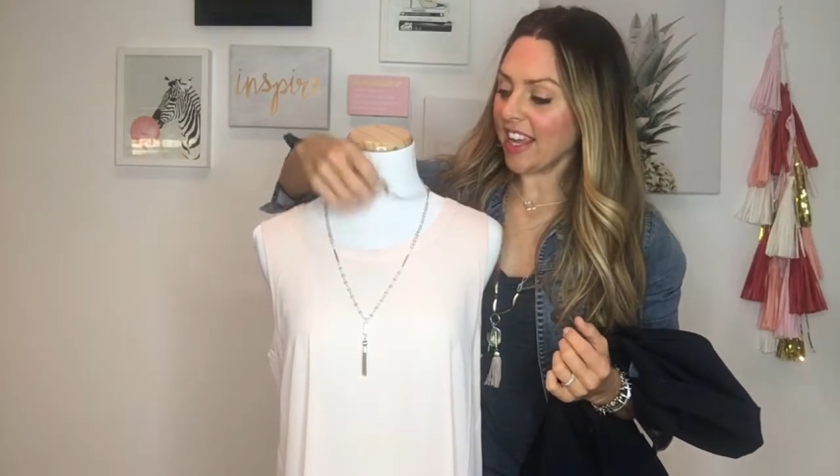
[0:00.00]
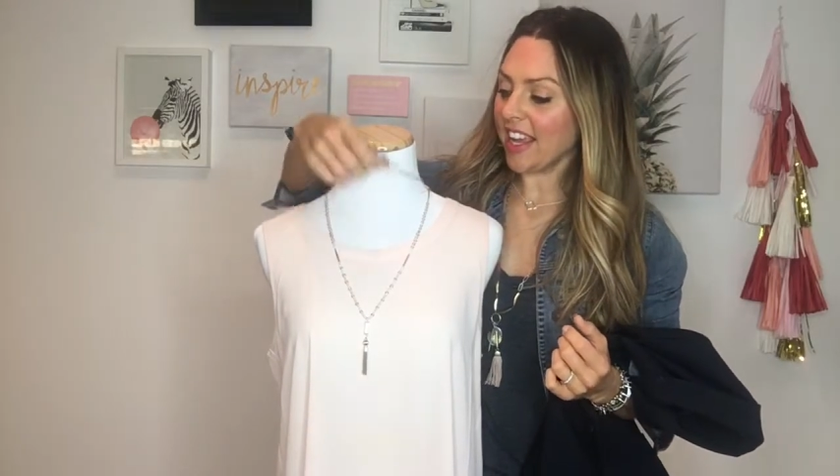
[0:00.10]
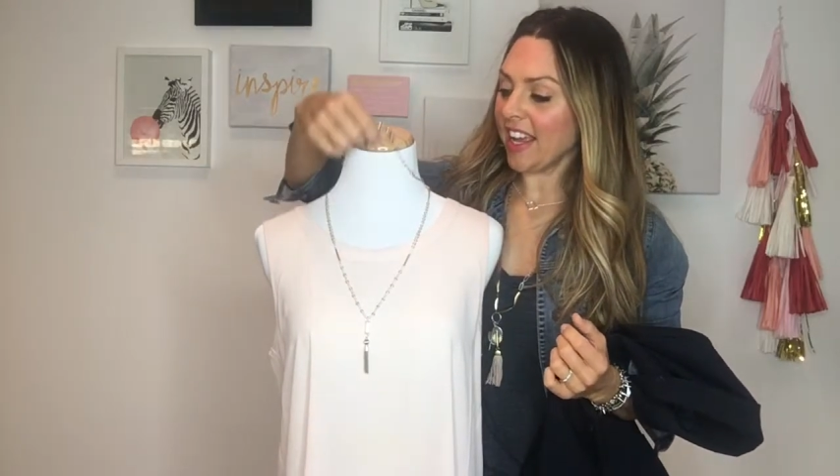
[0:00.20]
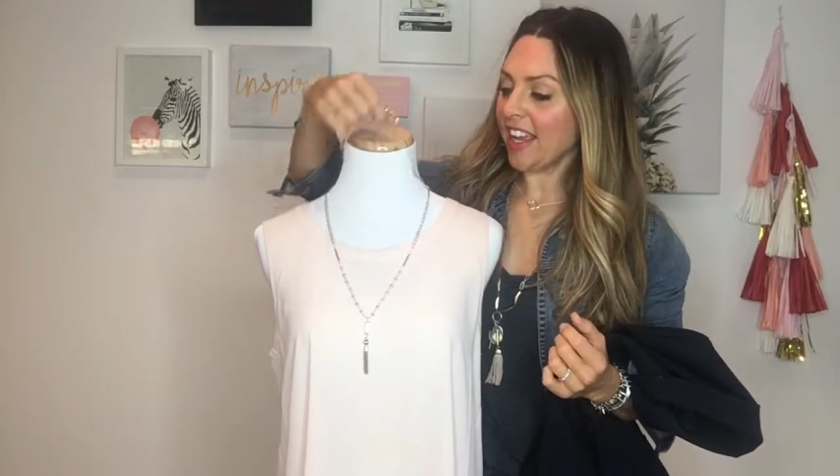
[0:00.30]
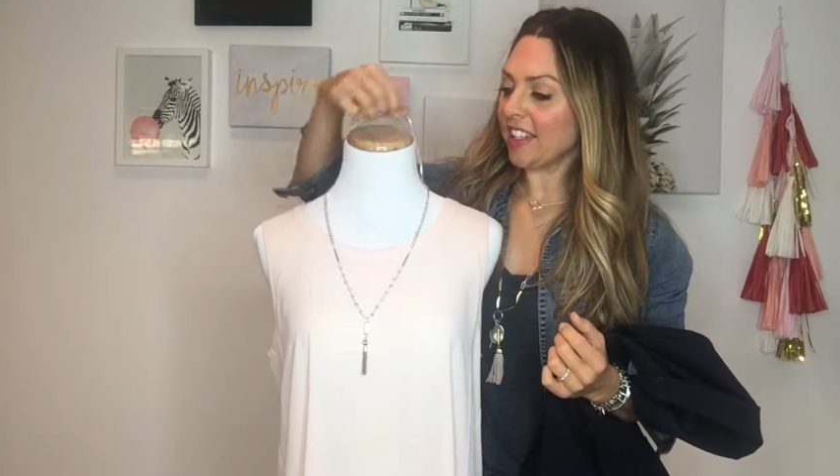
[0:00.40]

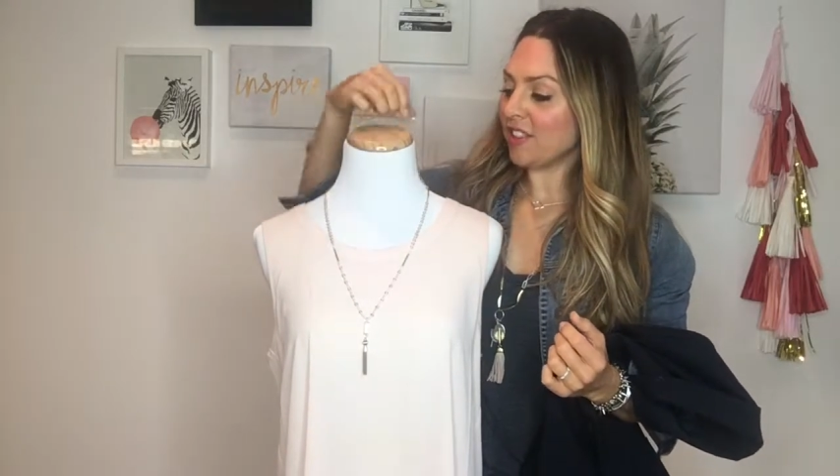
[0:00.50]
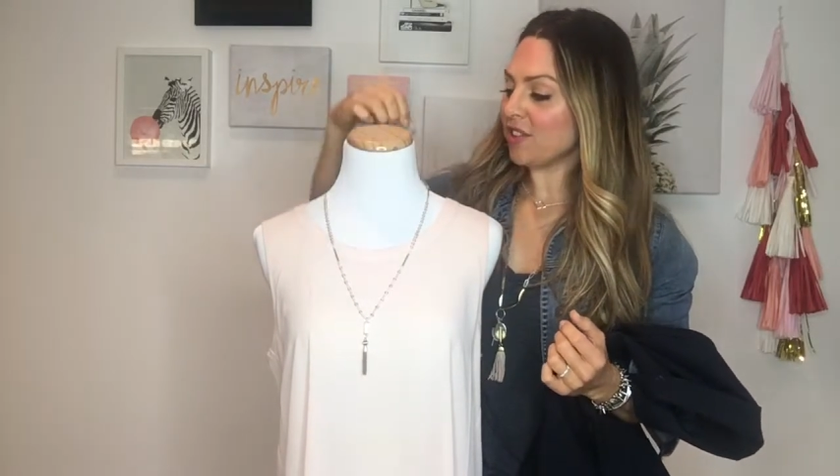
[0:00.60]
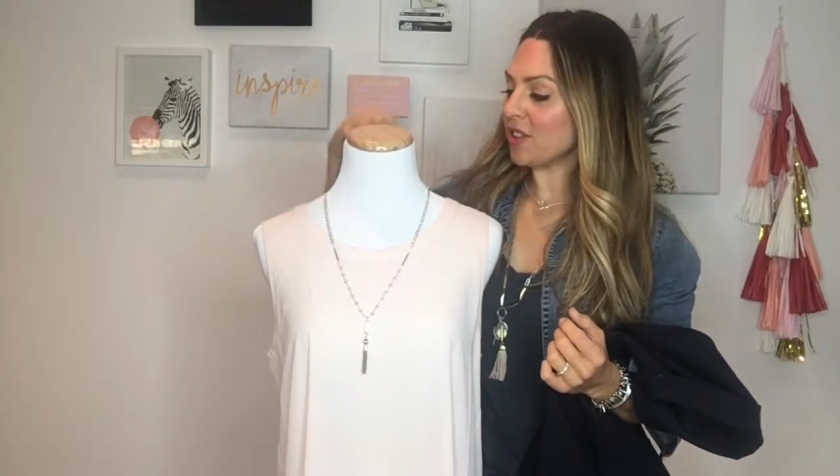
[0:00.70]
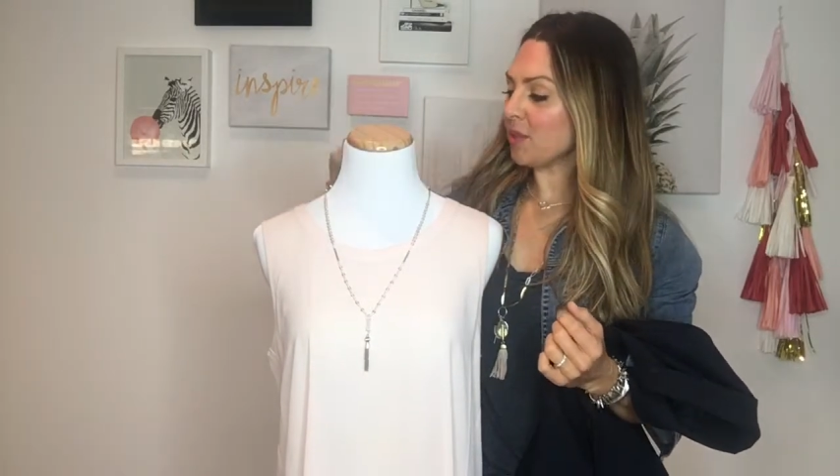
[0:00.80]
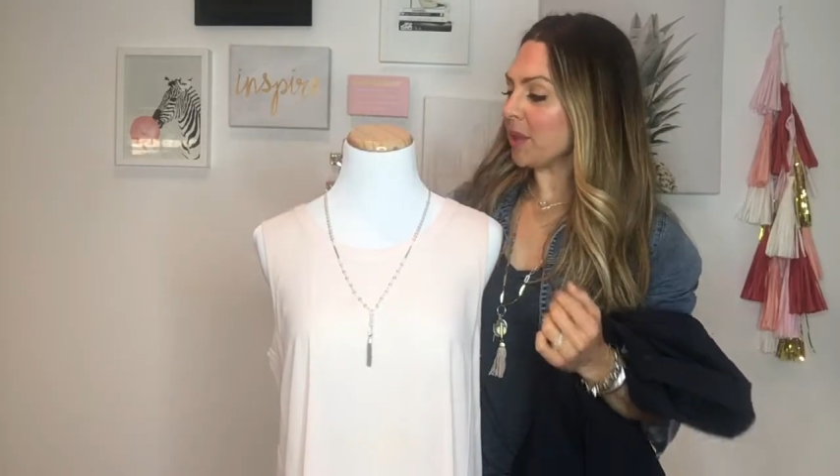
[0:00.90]
and you
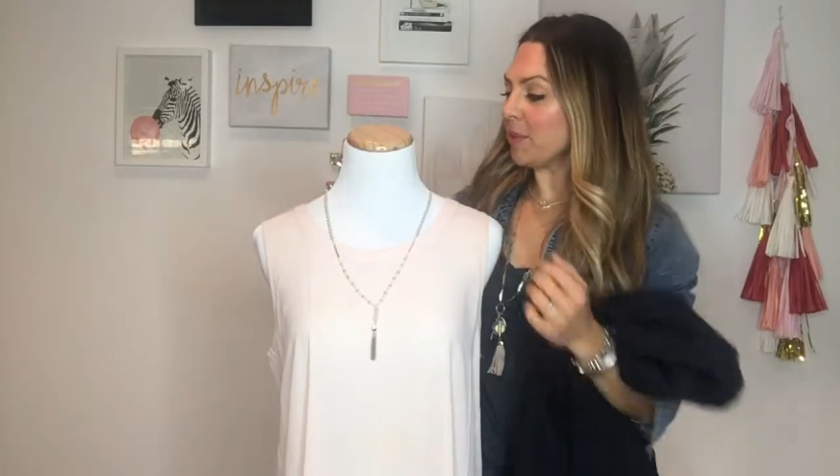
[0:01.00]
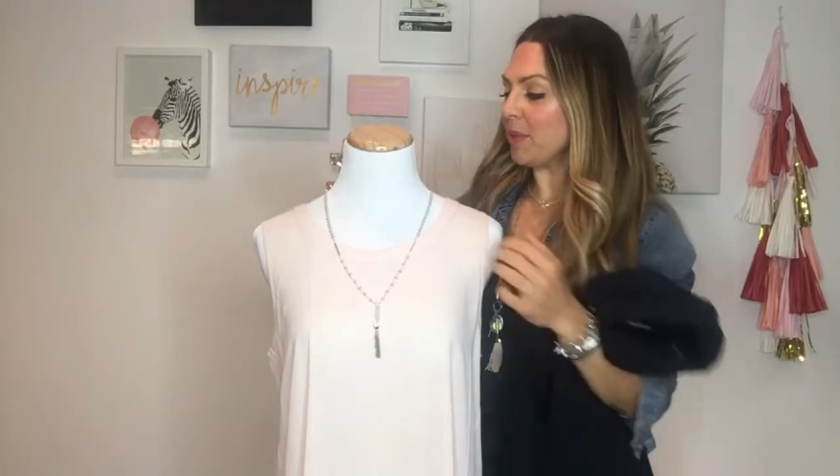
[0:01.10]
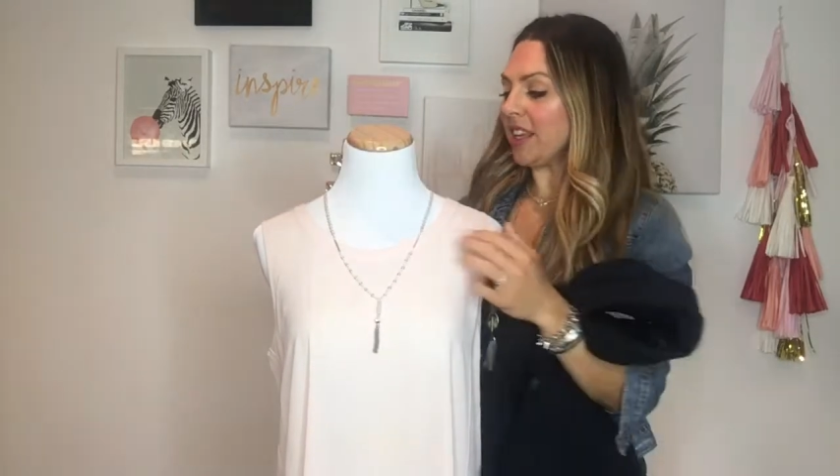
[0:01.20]
just want to